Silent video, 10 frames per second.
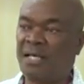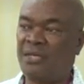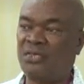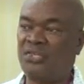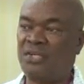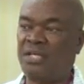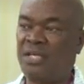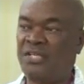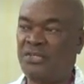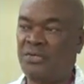cannot join
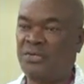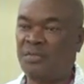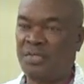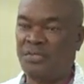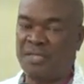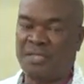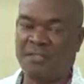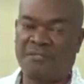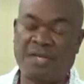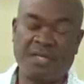National Hospital
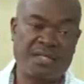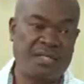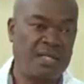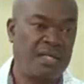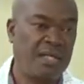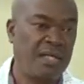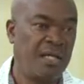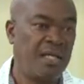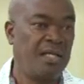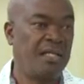Insurance Fund?
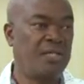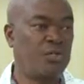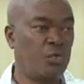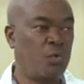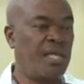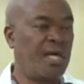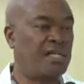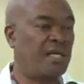This group that